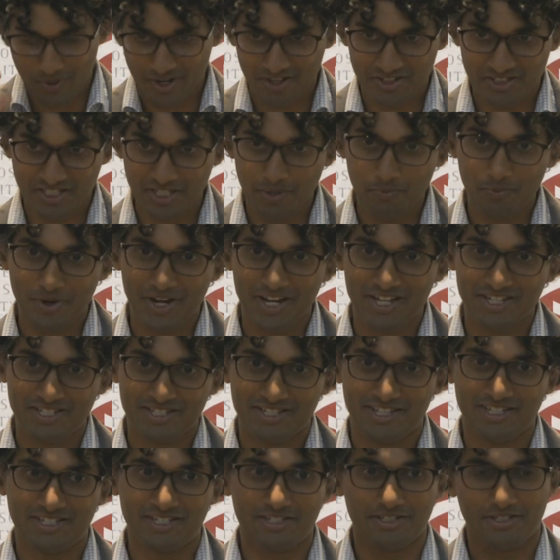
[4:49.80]
where in some
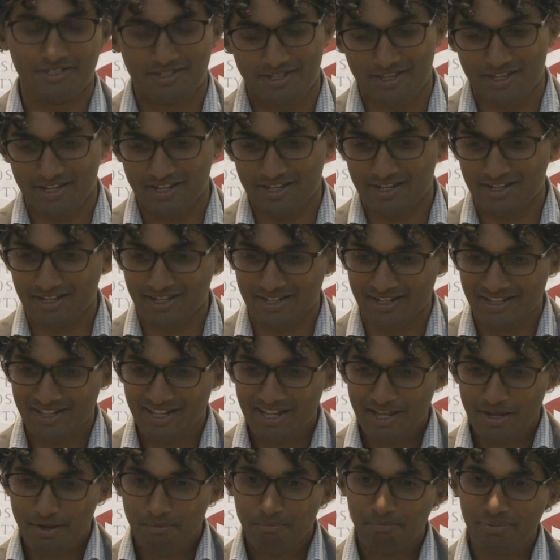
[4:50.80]
ways this is
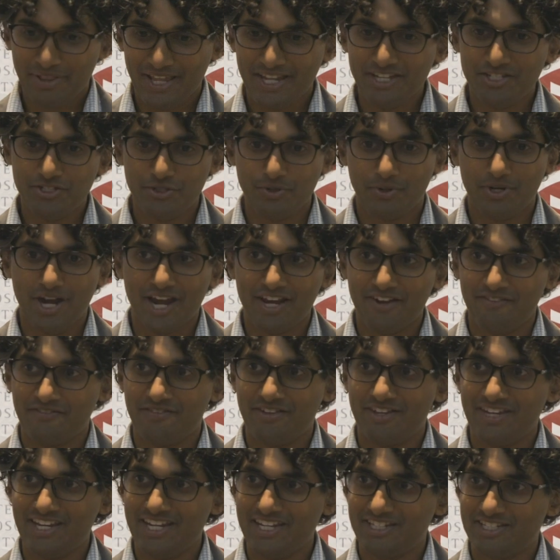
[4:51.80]
the place you kind of
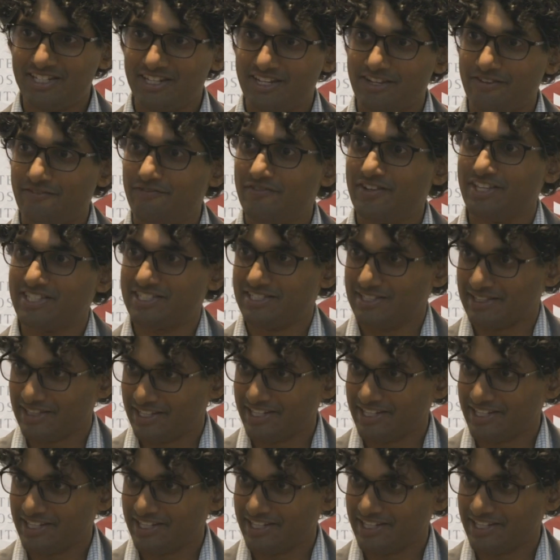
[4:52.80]
need to convince